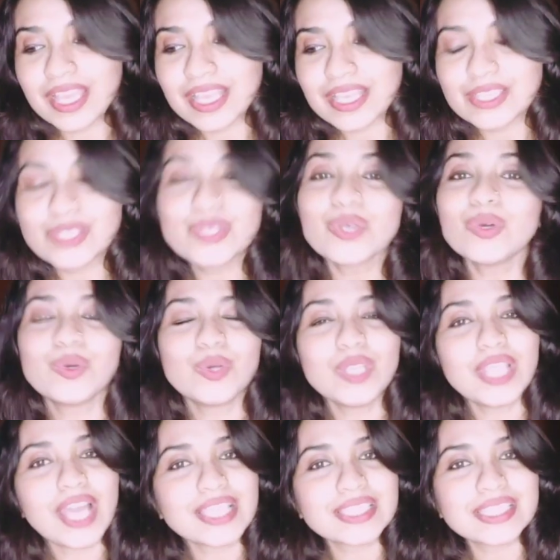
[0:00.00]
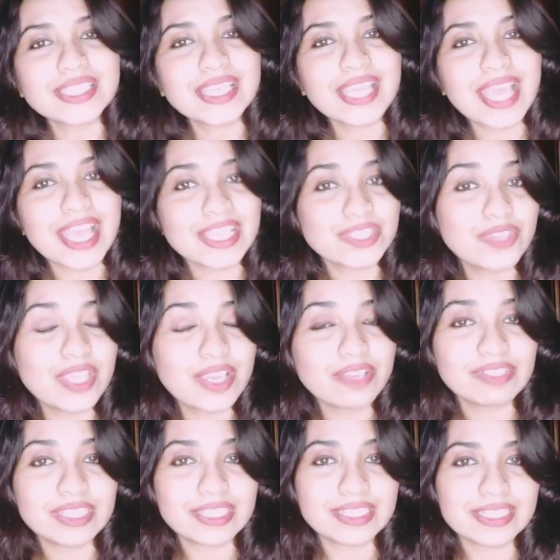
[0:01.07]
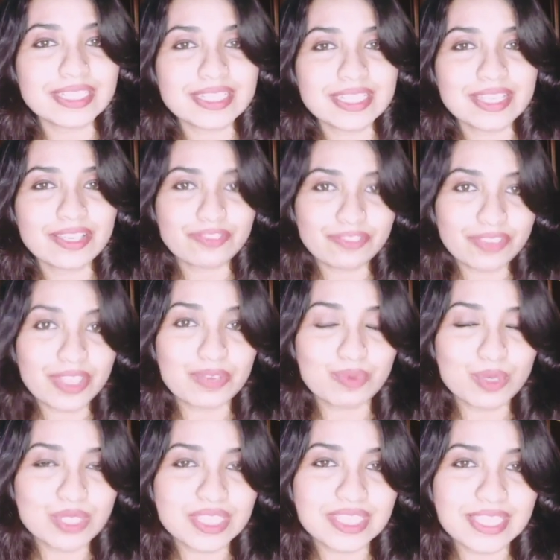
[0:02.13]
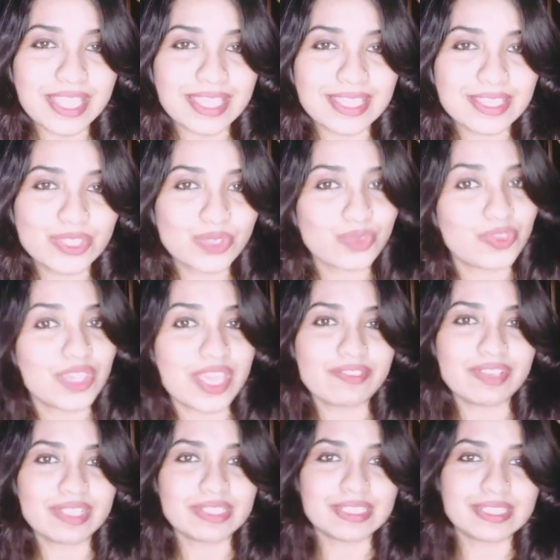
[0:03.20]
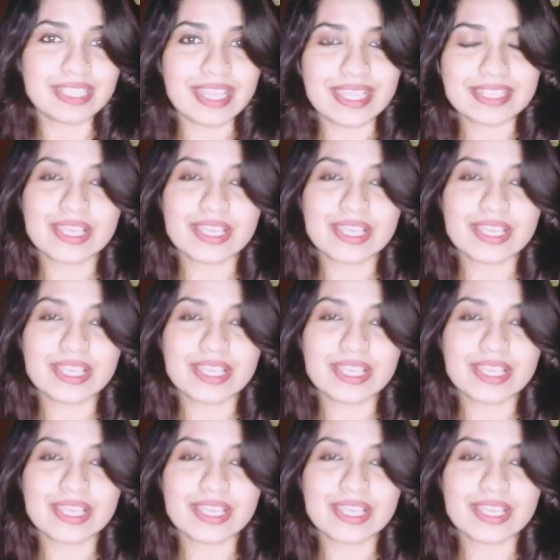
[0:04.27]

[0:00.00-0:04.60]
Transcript: So last day as we have learned verbo ser, so we have learned that